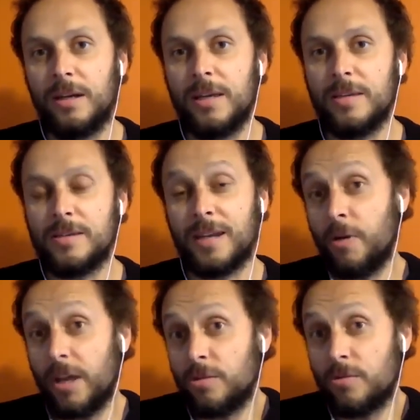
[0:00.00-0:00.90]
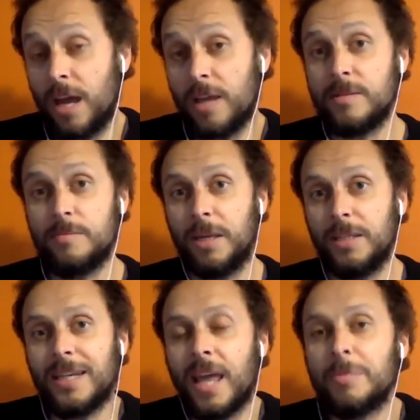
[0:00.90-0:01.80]
is characterized by
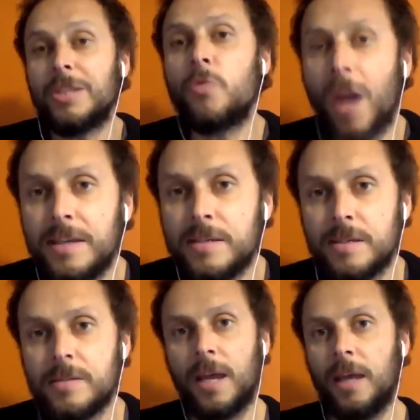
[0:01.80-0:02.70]
the climate crisis.